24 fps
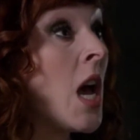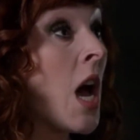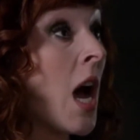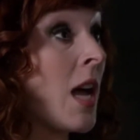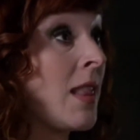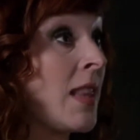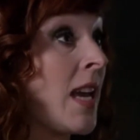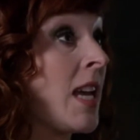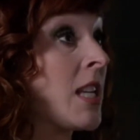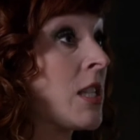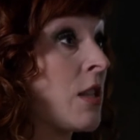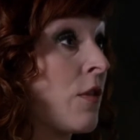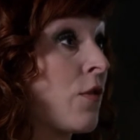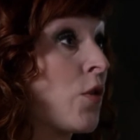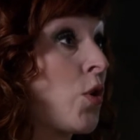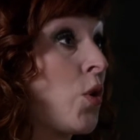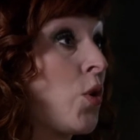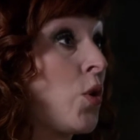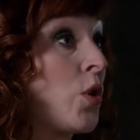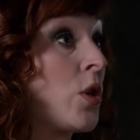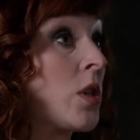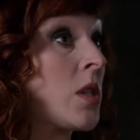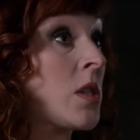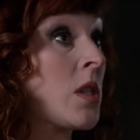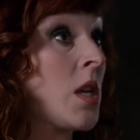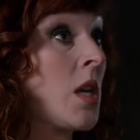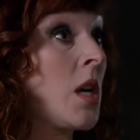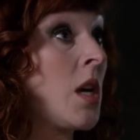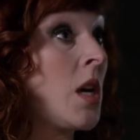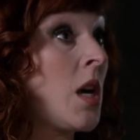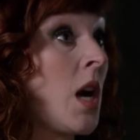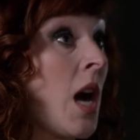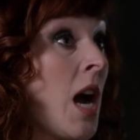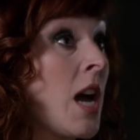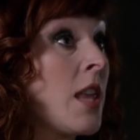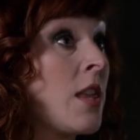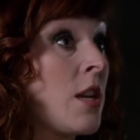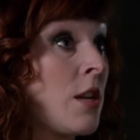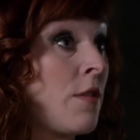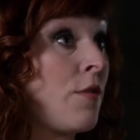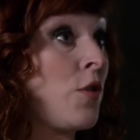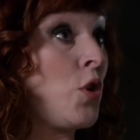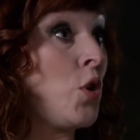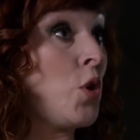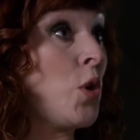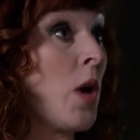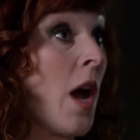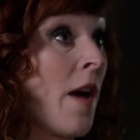Unless, of course, either
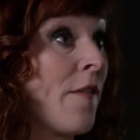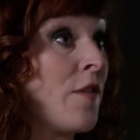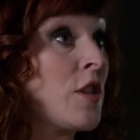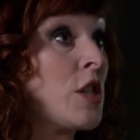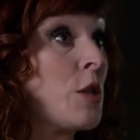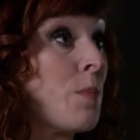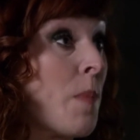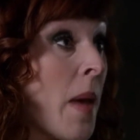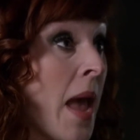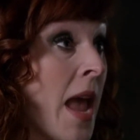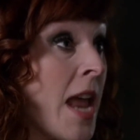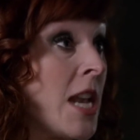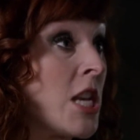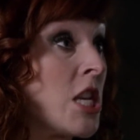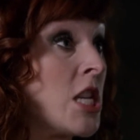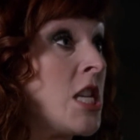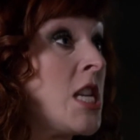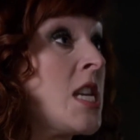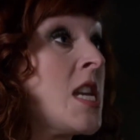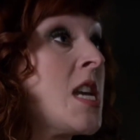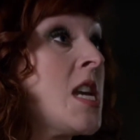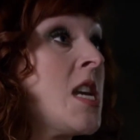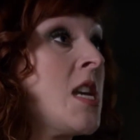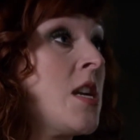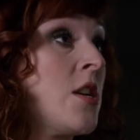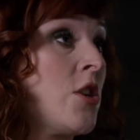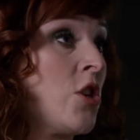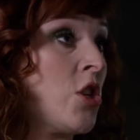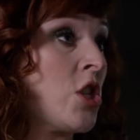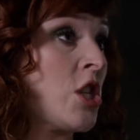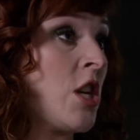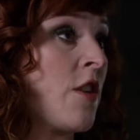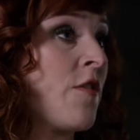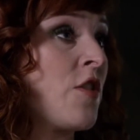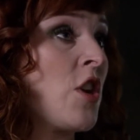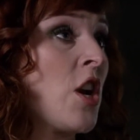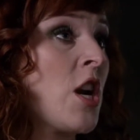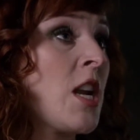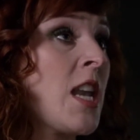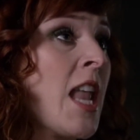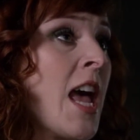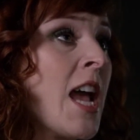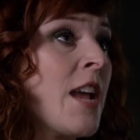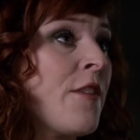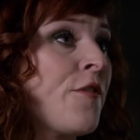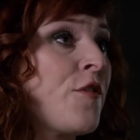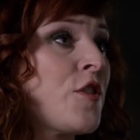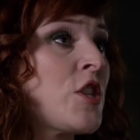of you have spent years of your
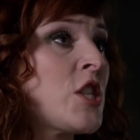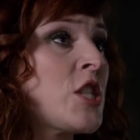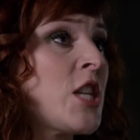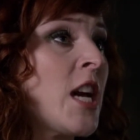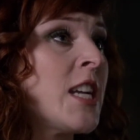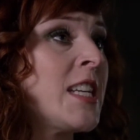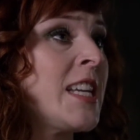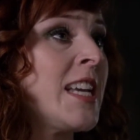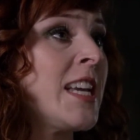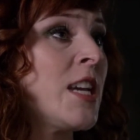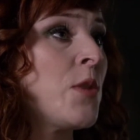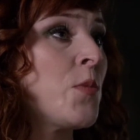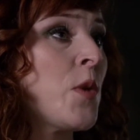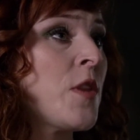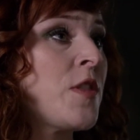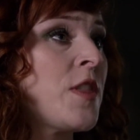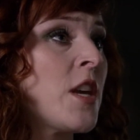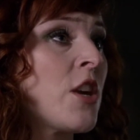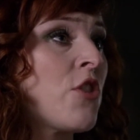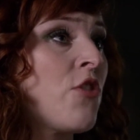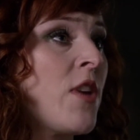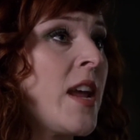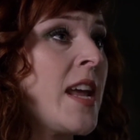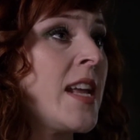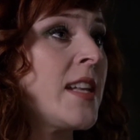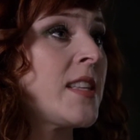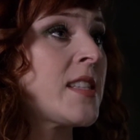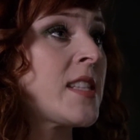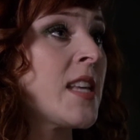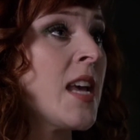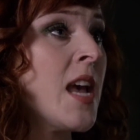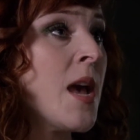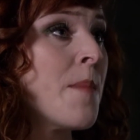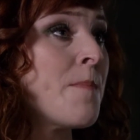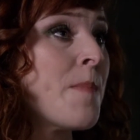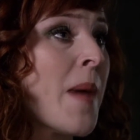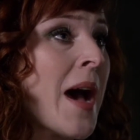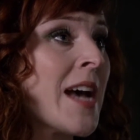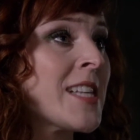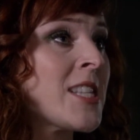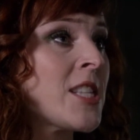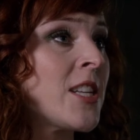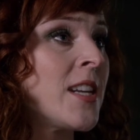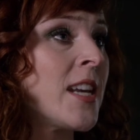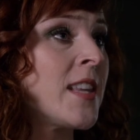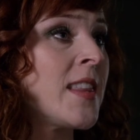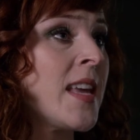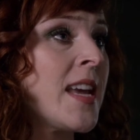life studying with the greats,
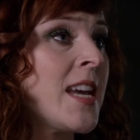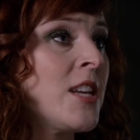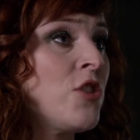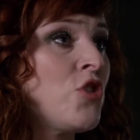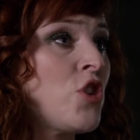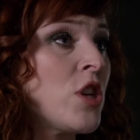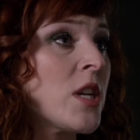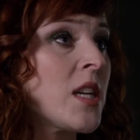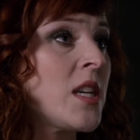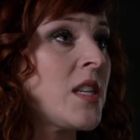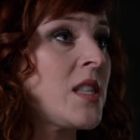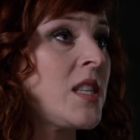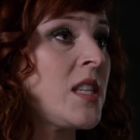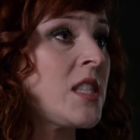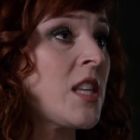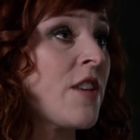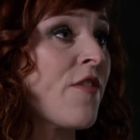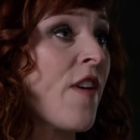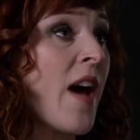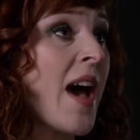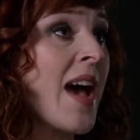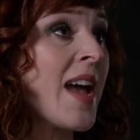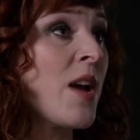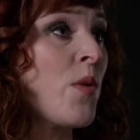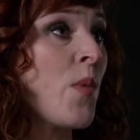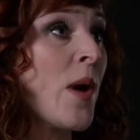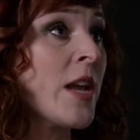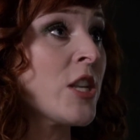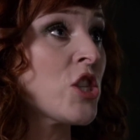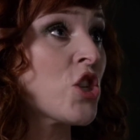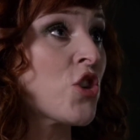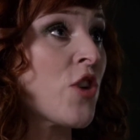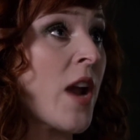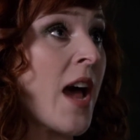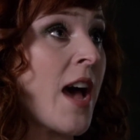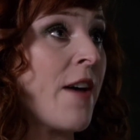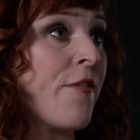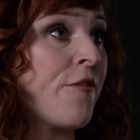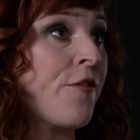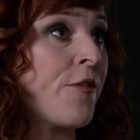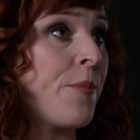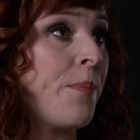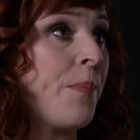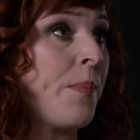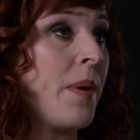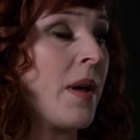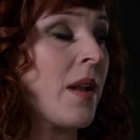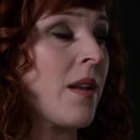mastering the intricacies of high witchcraft.
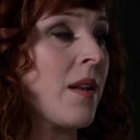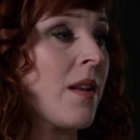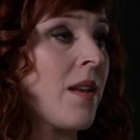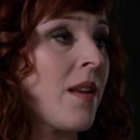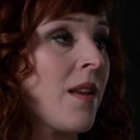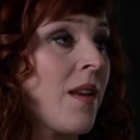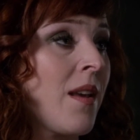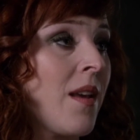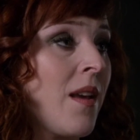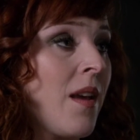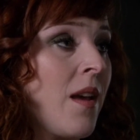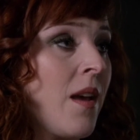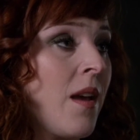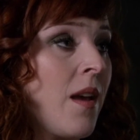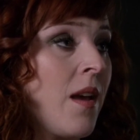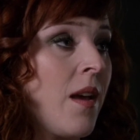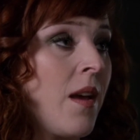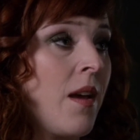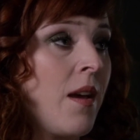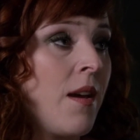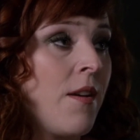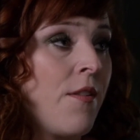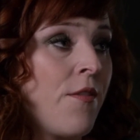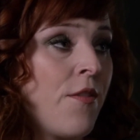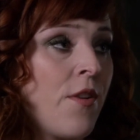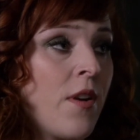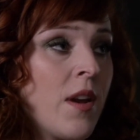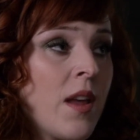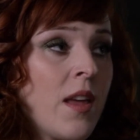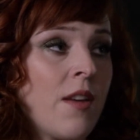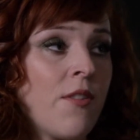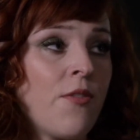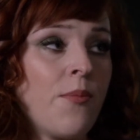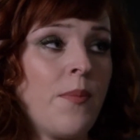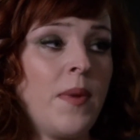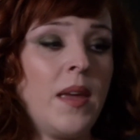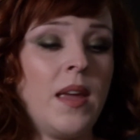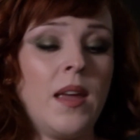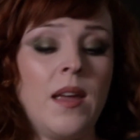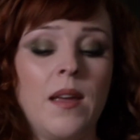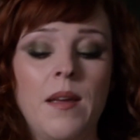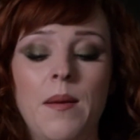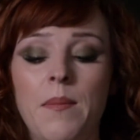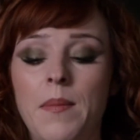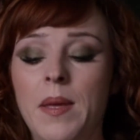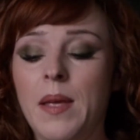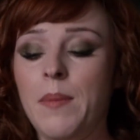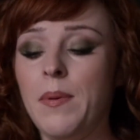But forgive me,
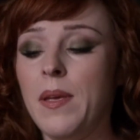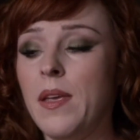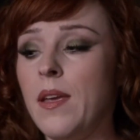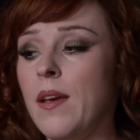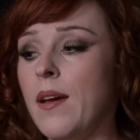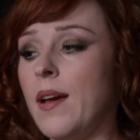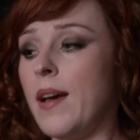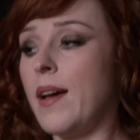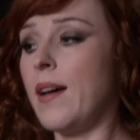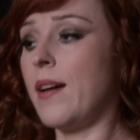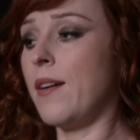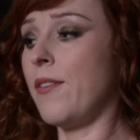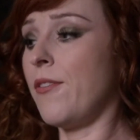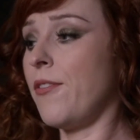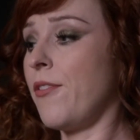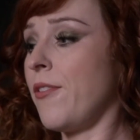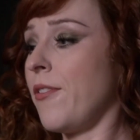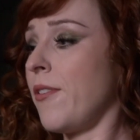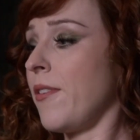maybe you have.